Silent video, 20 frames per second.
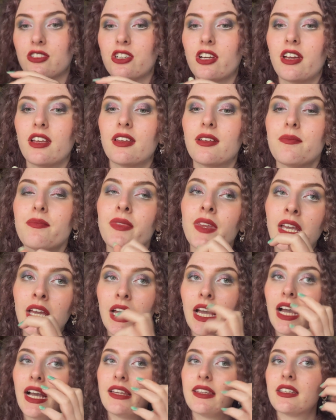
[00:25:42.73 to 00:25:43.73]
shade.
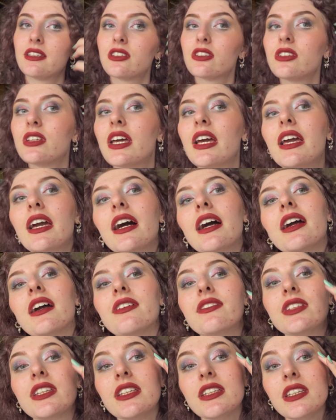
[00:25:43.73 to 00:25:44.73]
And then today I
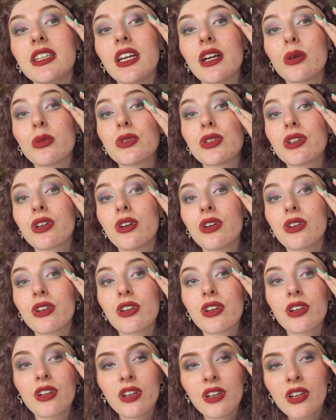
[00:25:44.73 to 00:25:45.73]
have it in the outer
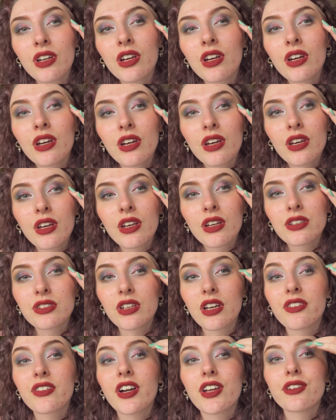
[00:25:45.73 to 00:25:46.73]
corner.
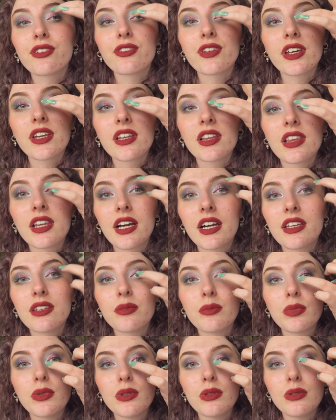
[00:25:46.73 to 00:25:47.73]
So I have kind of like
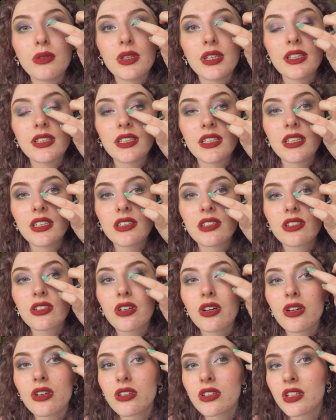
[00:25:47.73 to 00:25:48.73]
light blue in the inner
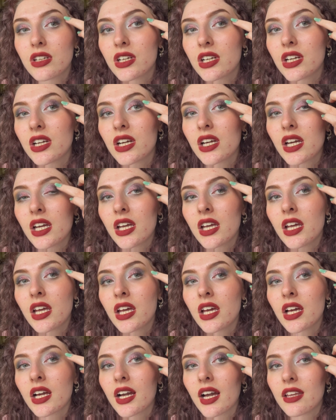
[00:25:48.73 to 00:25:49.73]
corner,
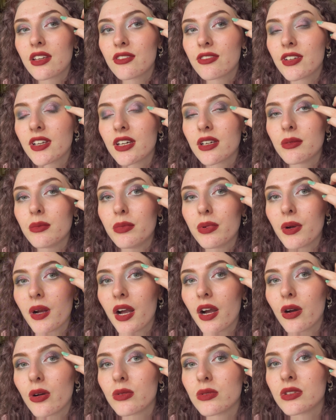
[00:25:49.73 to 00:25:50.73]
kind of like a
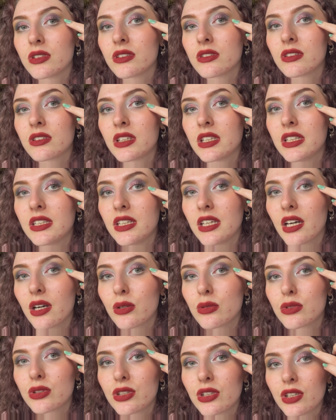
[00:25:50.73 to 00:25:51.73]
brown in the
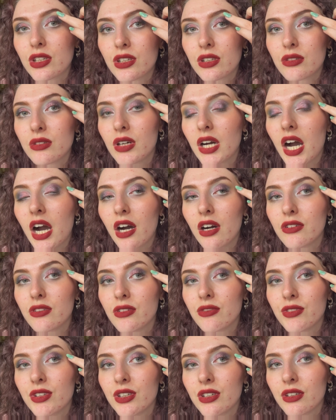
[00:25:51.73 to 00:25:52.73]
outer half
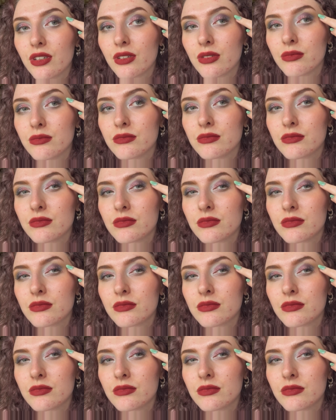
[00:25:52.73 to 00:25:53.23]
of the